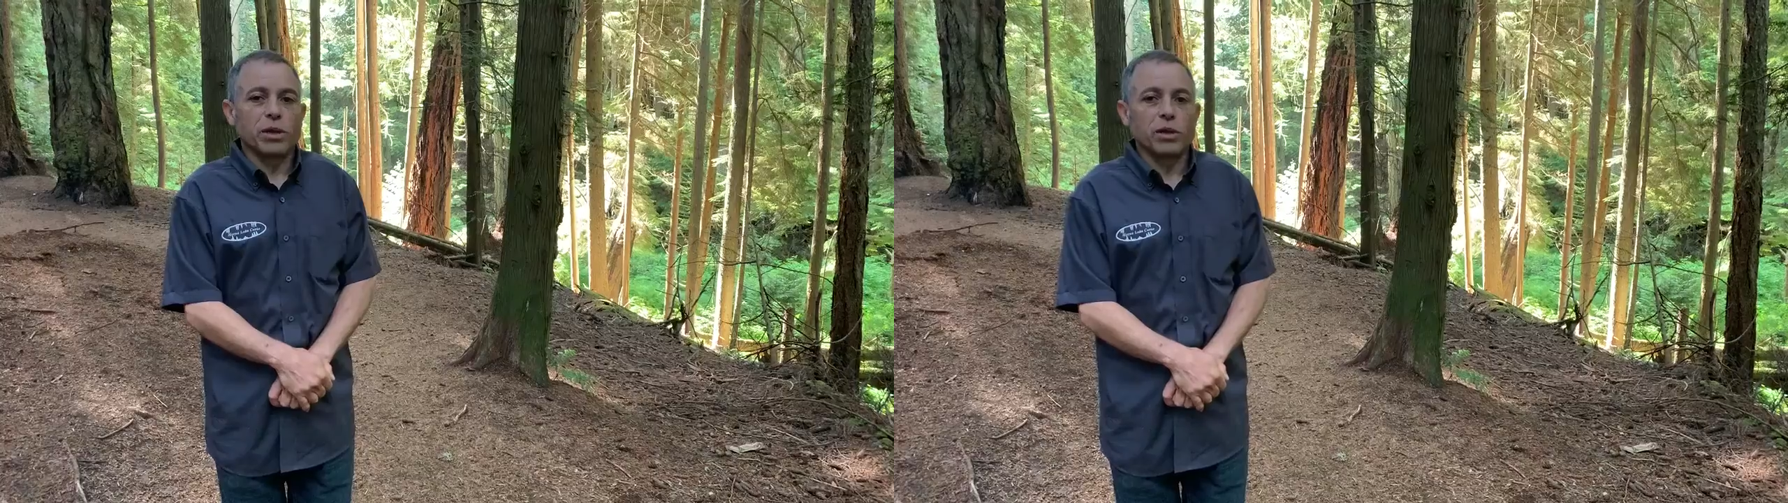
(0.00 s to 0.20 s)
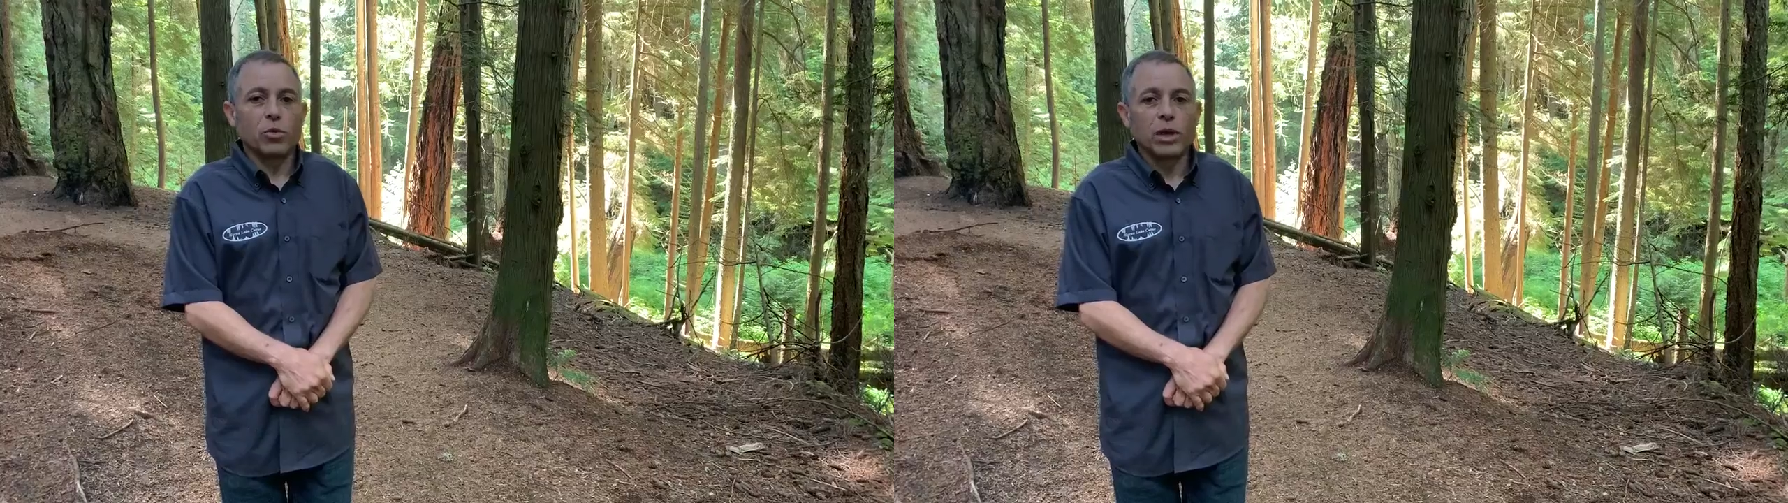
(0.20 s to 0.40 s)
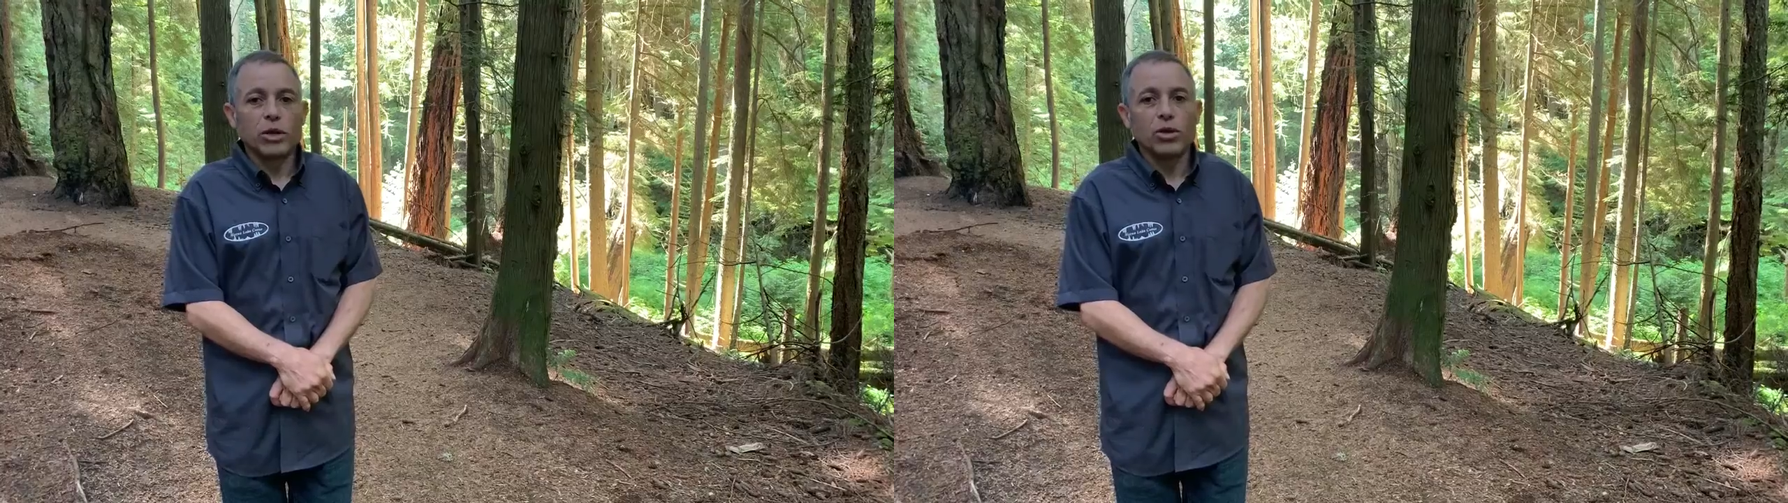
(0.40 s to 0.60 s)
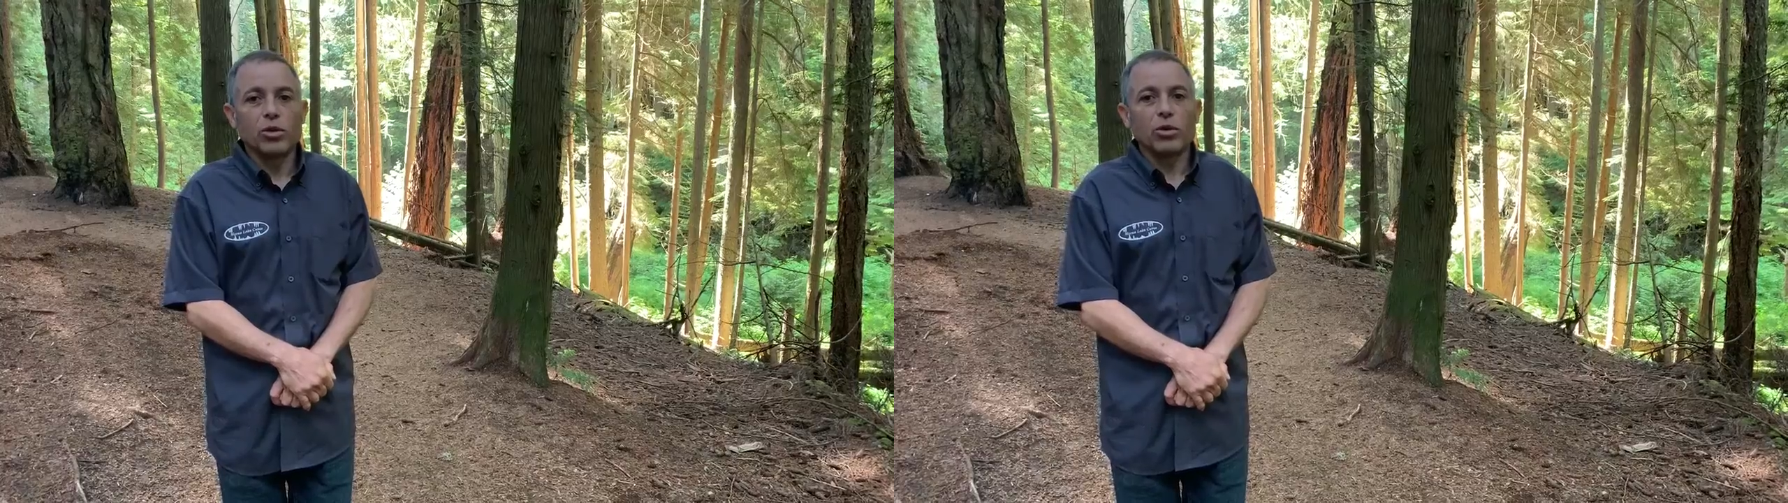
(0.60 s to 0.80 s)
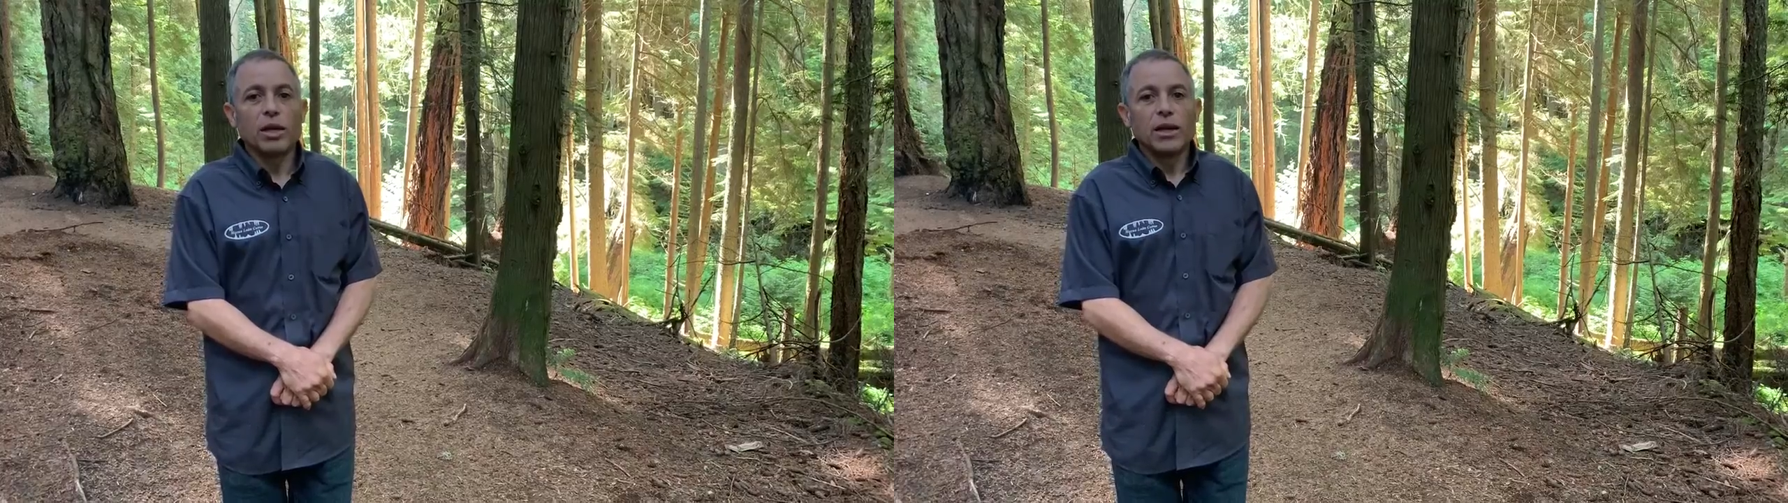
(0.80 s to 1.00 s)
And we
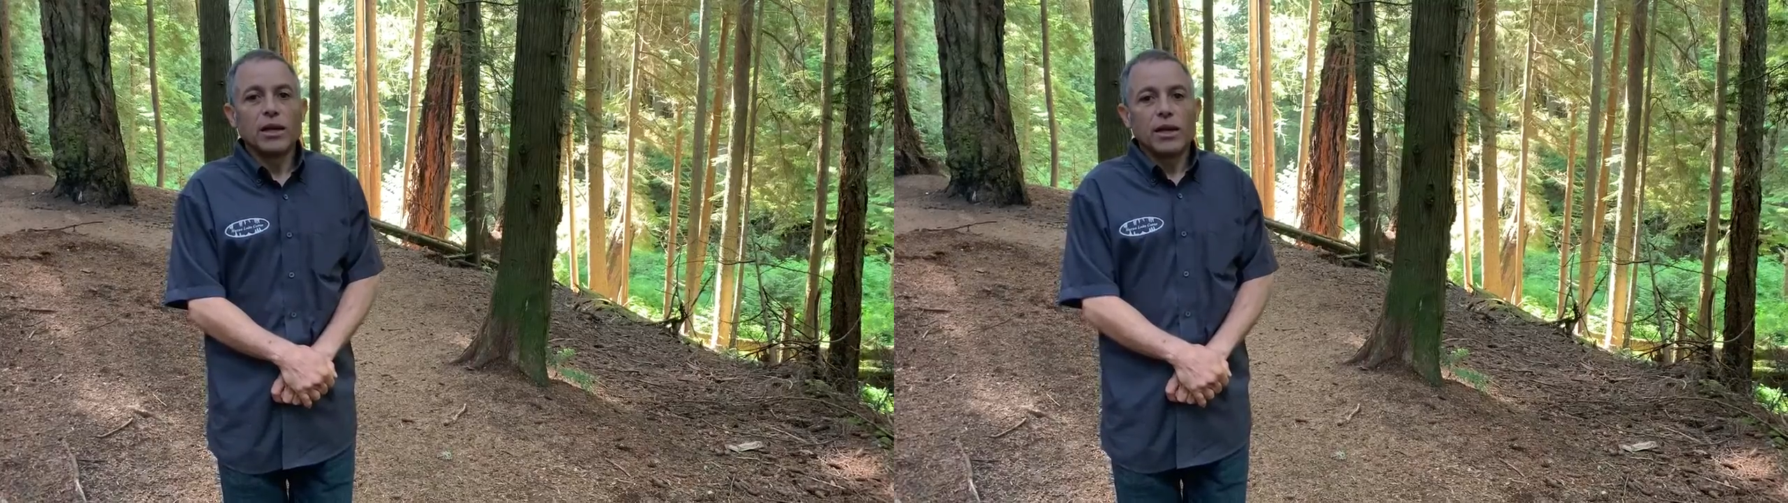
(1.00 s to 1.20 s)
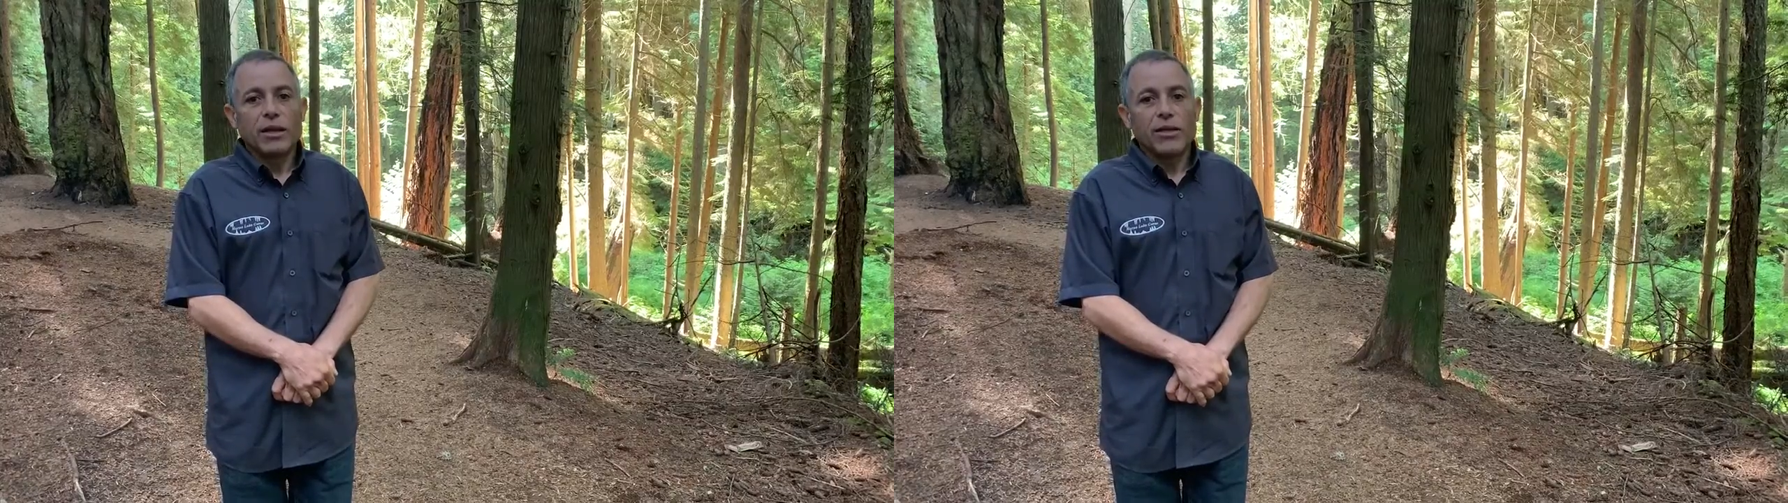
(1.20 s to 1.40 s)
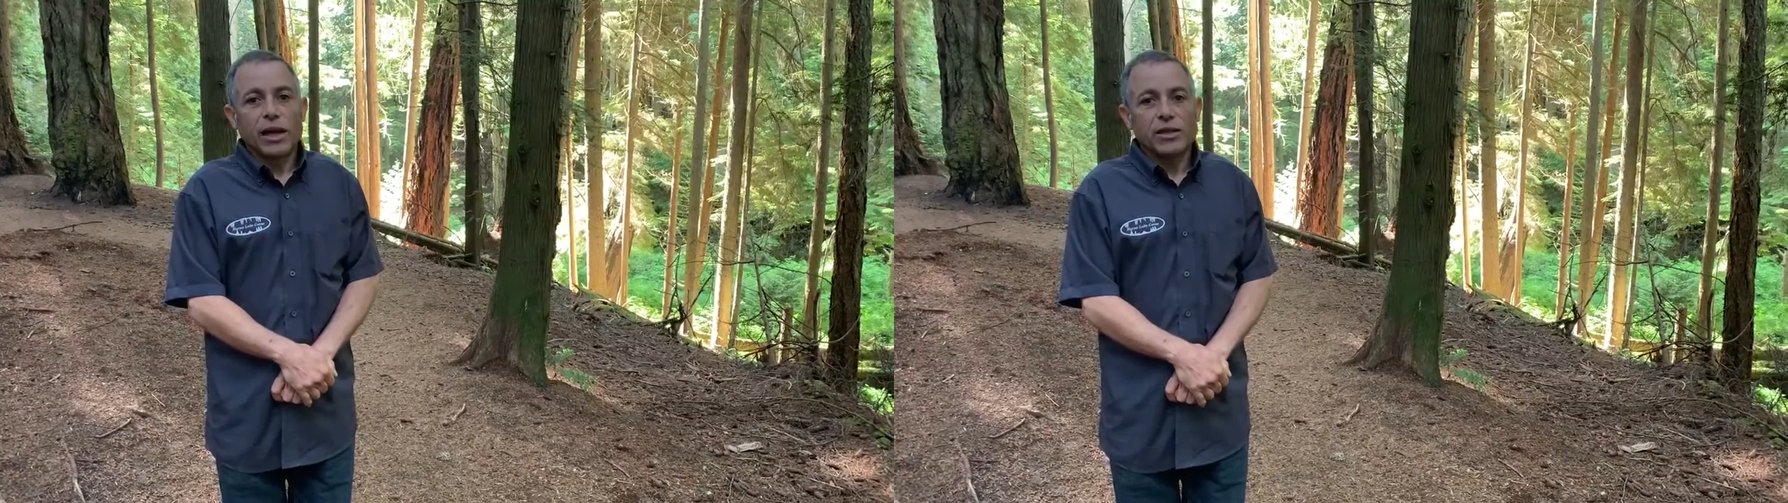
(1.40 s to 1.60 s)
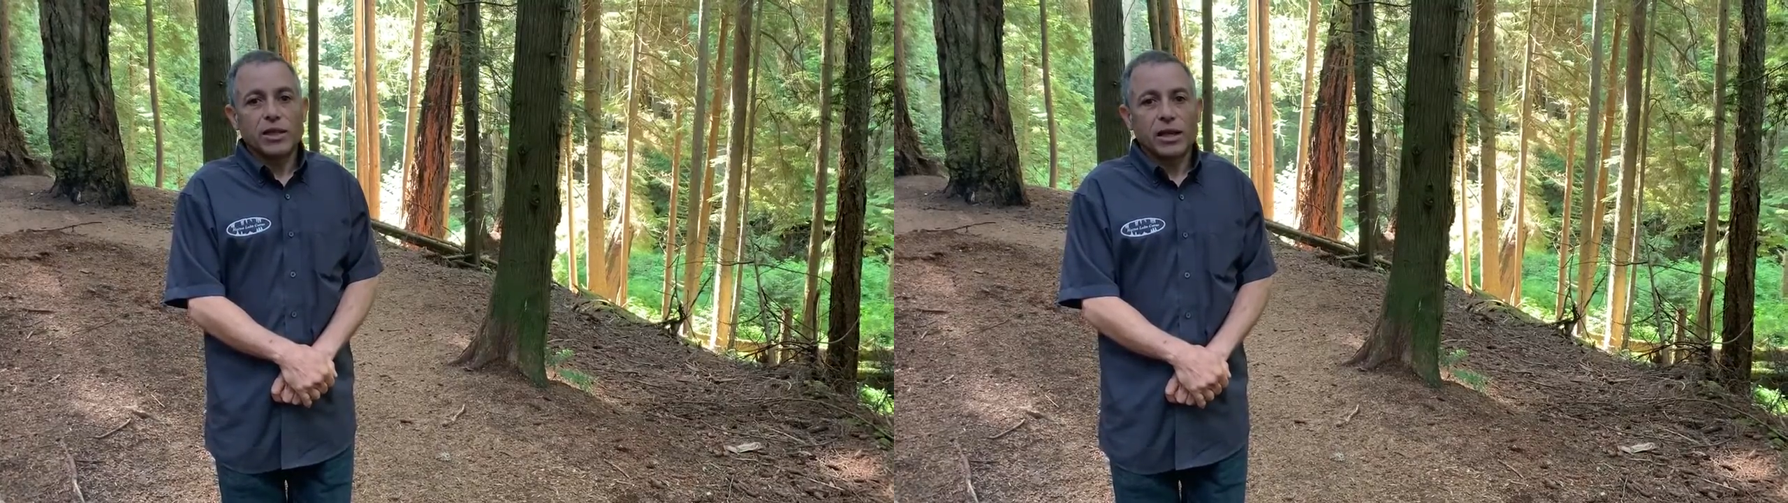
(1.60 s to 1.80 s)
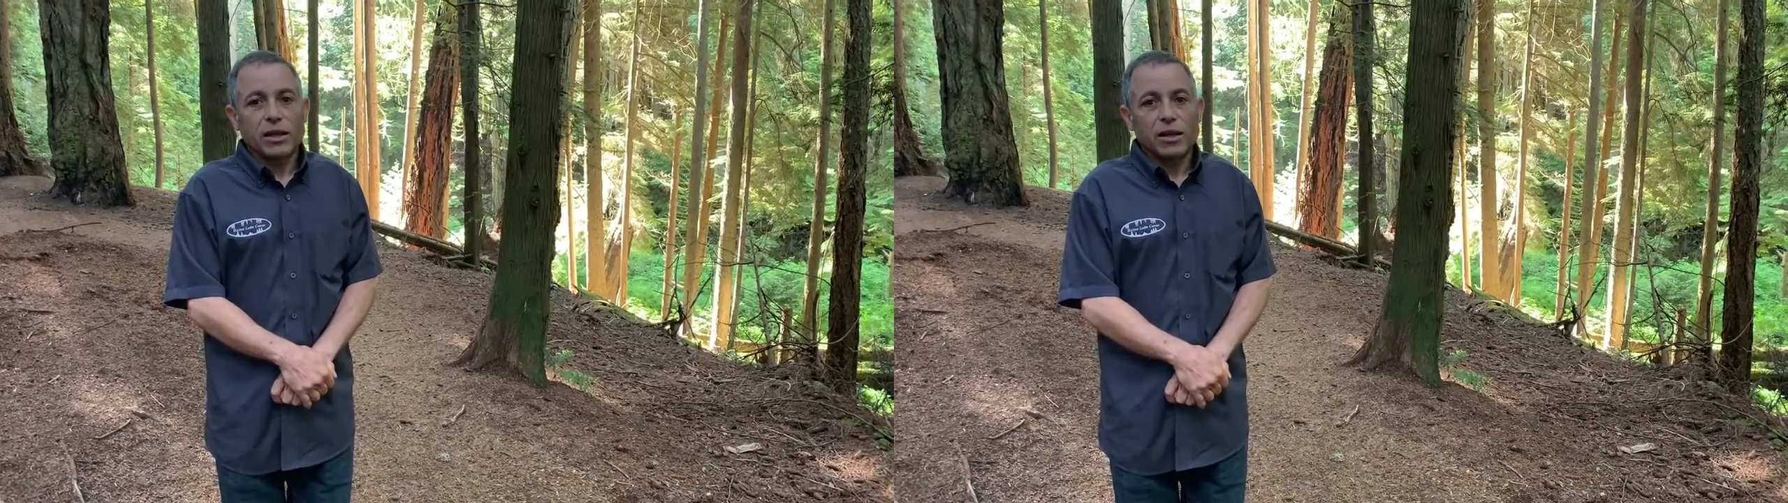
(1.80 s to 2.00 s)
knew
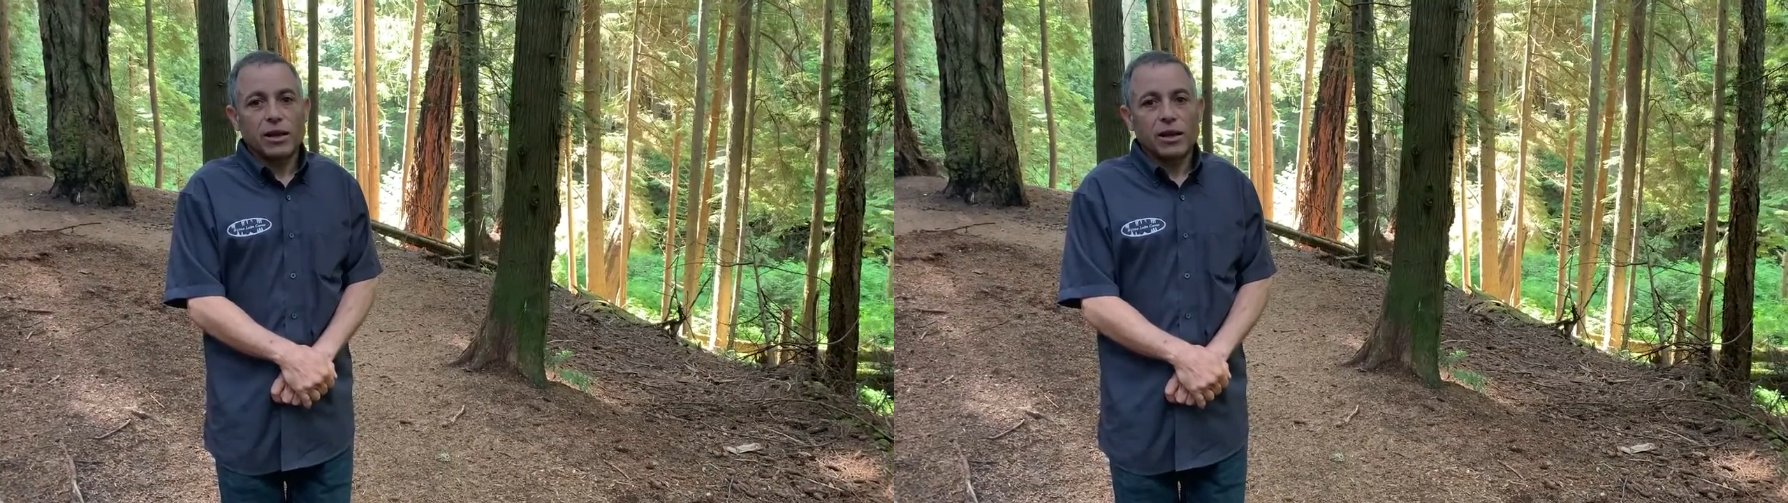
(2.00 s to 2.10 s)
that